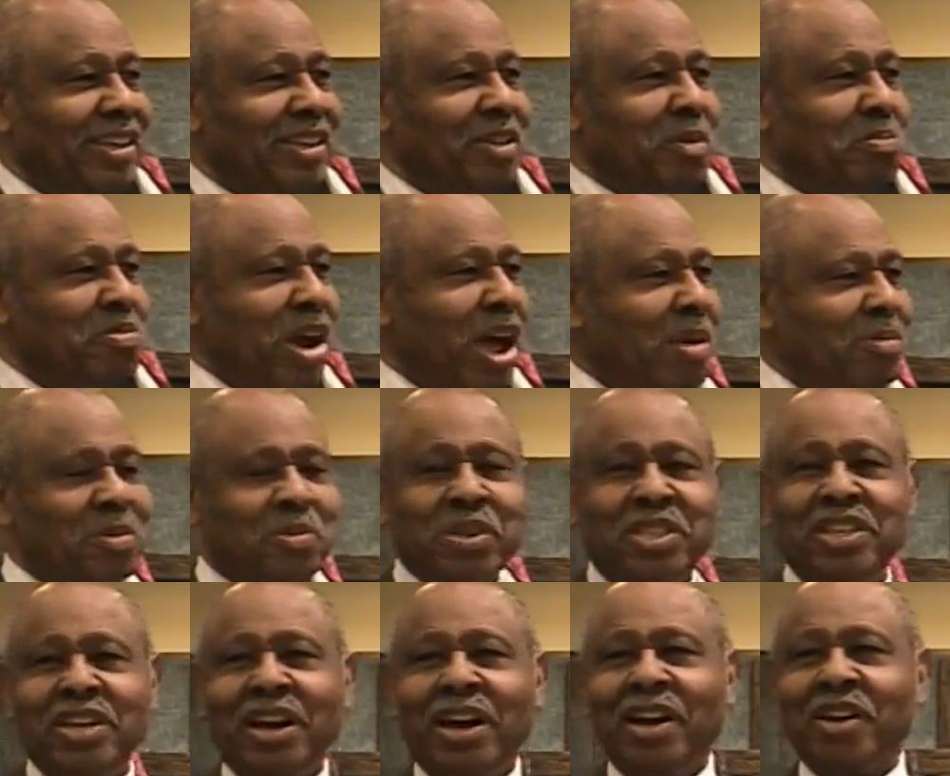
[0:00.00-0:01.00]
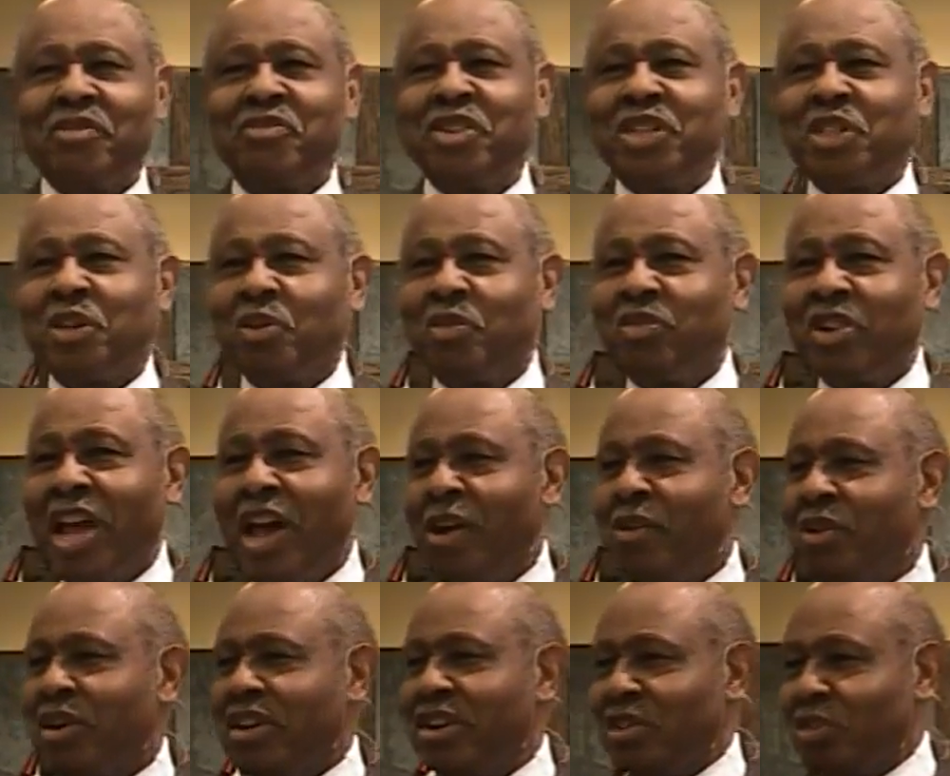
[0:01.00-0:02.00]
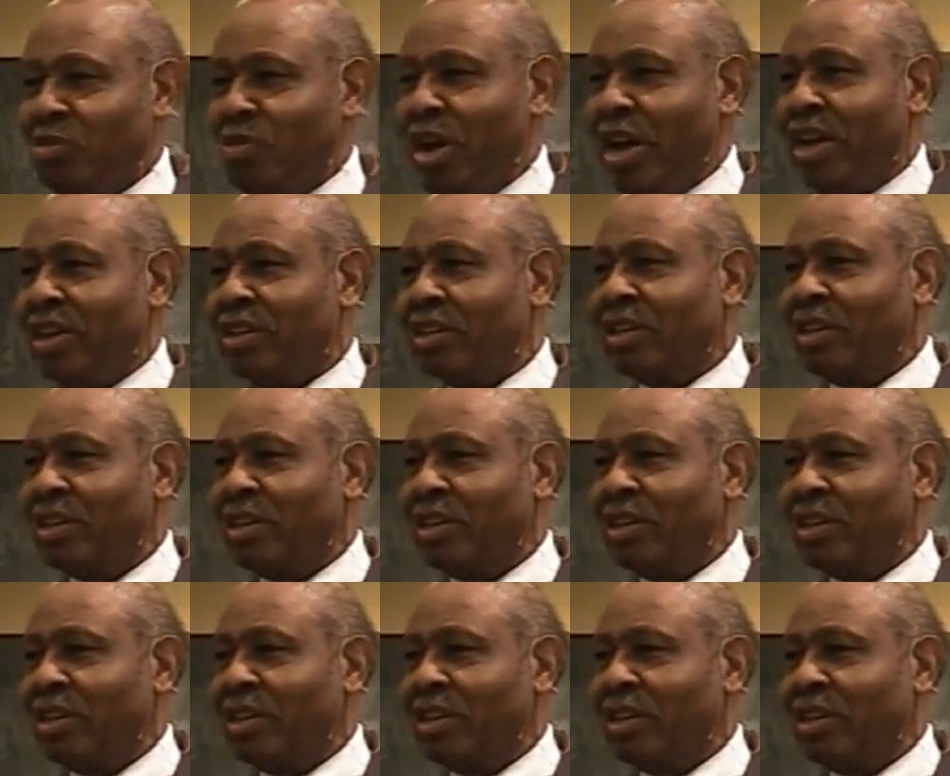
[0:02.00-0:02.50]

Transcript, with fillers: The problem with the artificial flower is what?